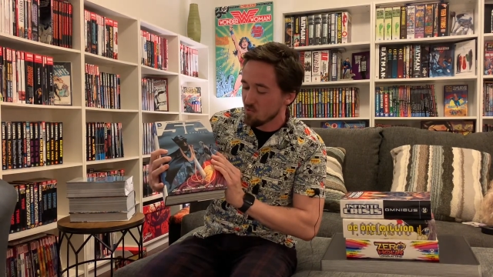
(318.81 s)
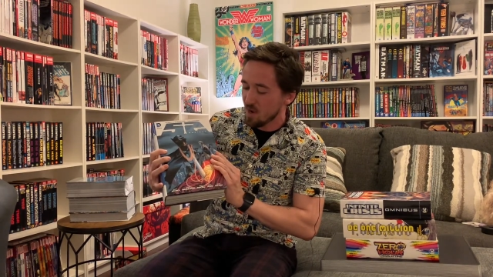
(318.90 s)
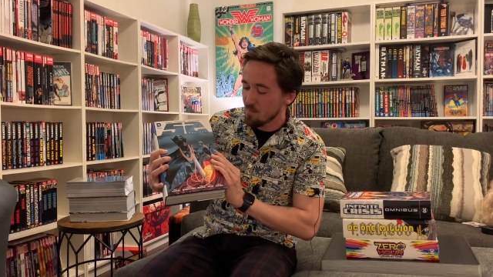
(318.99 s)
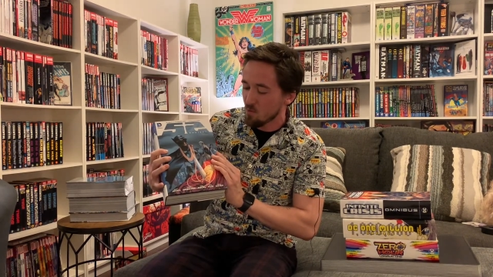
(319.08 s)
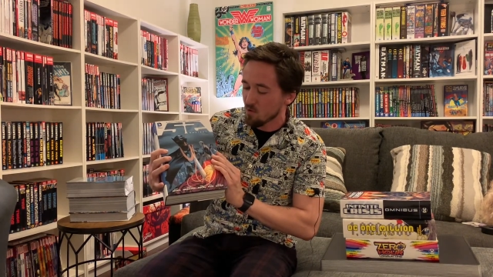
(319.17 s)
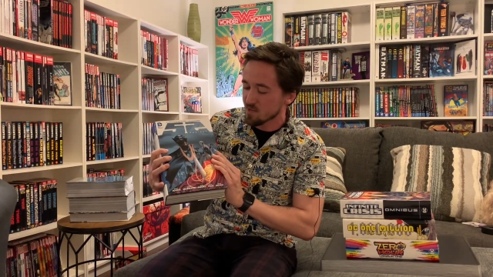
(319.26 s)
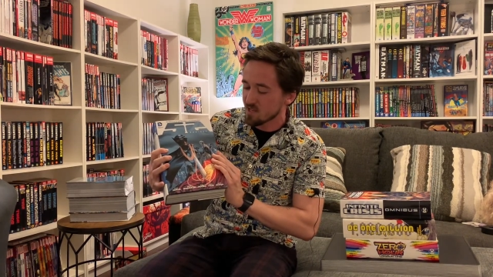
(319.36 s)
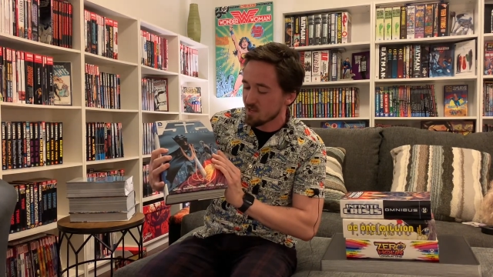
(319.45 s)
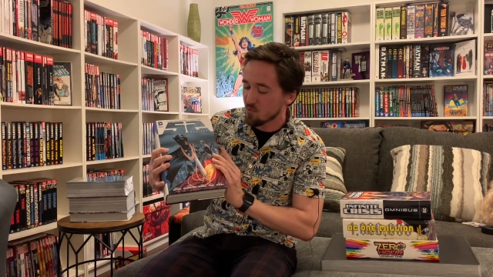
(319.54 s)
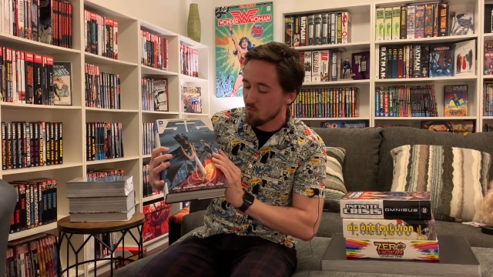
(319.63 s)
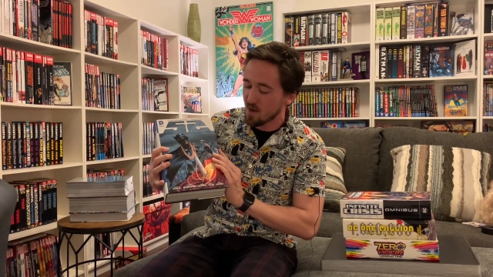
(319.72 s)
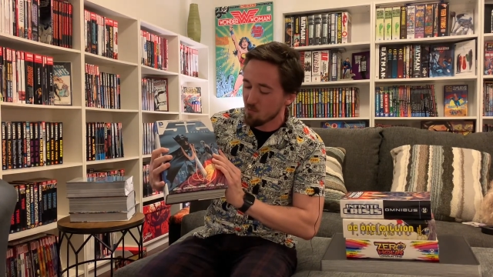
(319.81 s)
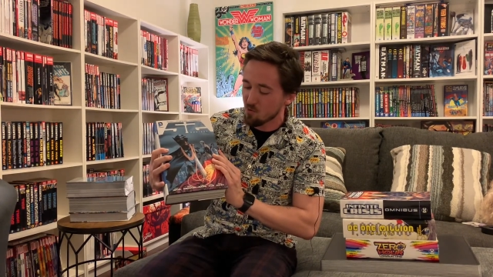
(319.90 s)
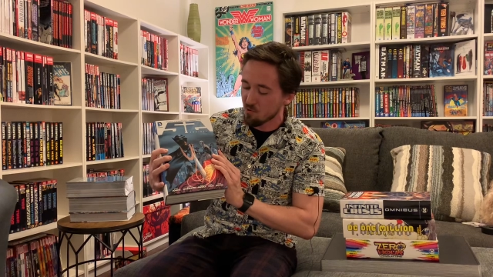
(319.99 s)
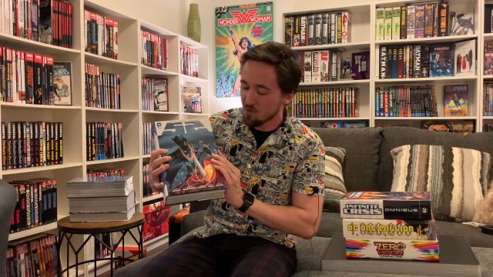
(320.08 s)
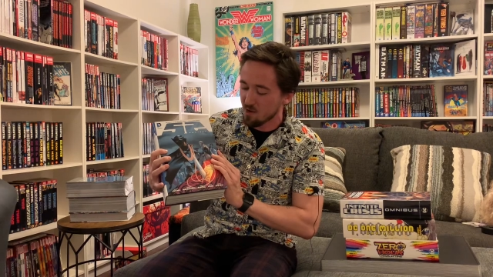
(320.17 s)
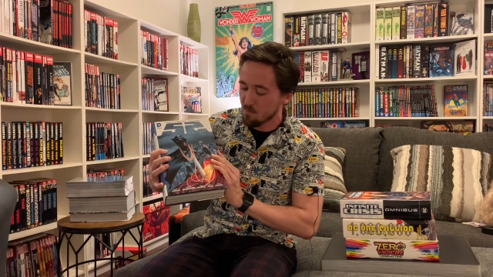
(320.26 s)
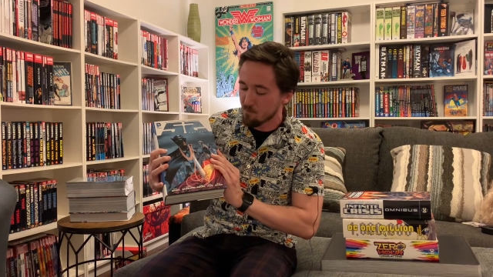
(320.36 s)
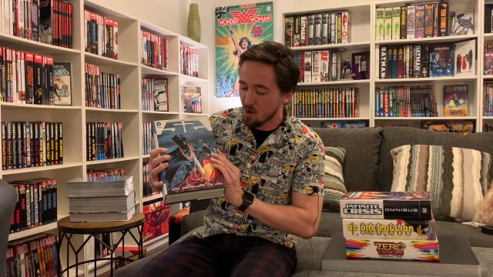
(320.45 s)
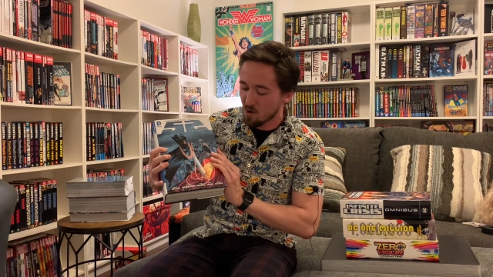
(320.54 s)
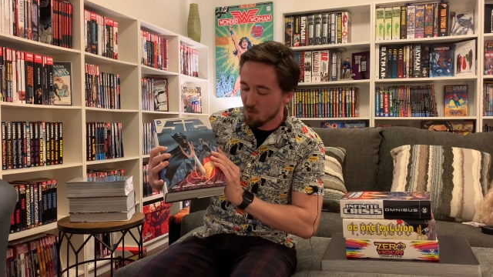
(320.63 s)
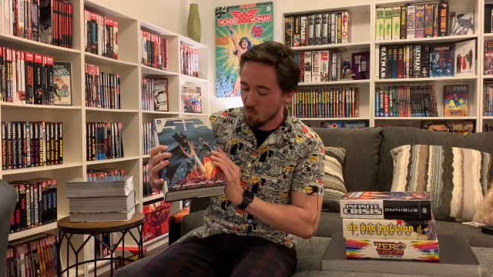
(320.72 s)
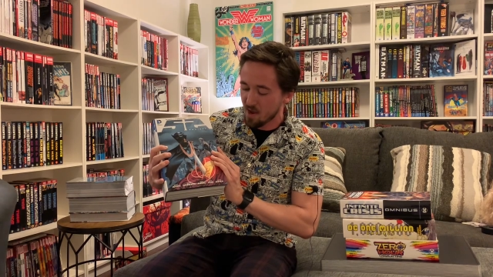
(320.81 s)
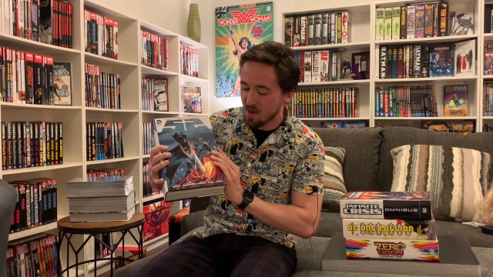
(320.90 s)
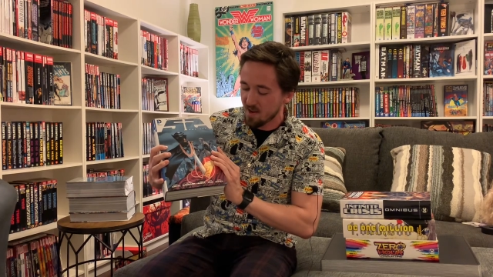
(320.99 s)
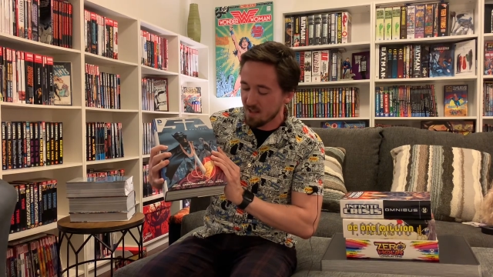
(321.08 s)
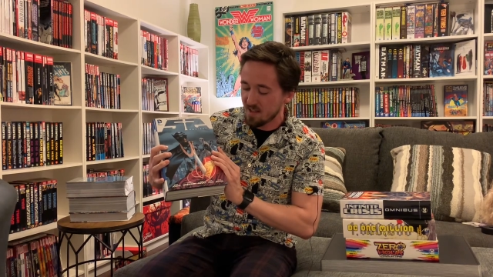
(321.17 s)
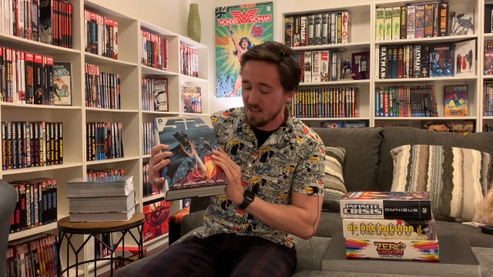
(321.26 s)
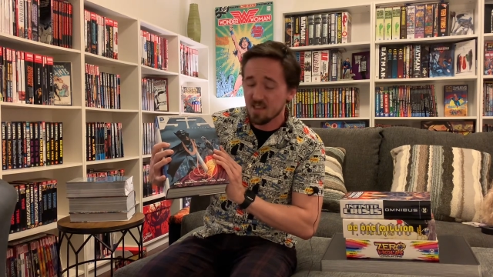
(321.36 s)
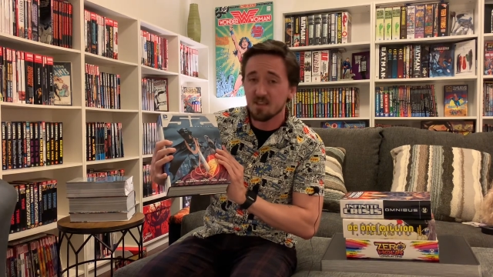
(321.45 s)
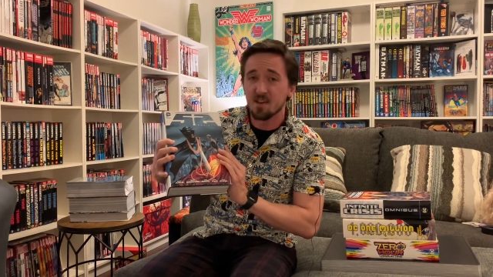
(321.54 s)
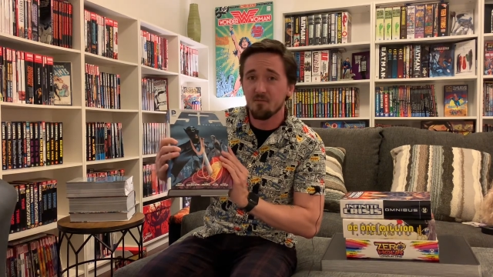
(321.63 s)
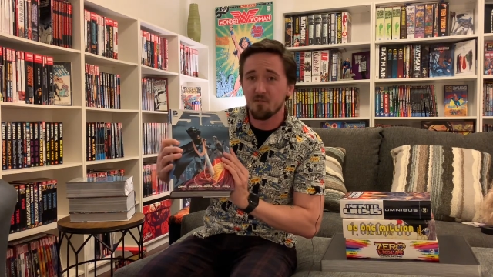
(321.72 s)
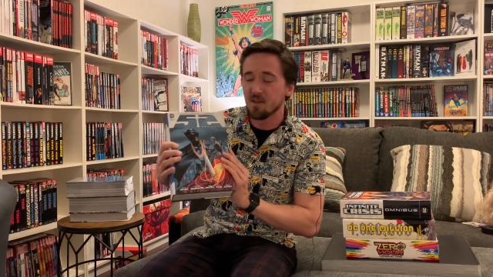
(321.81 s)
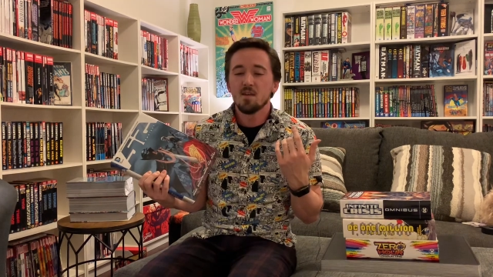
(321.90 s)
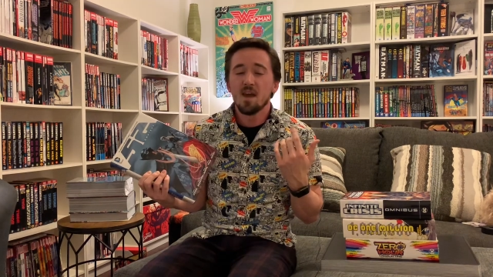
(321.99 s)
Grant Morrison, Greg Rucka, Mark Waid, and Keith Giffen.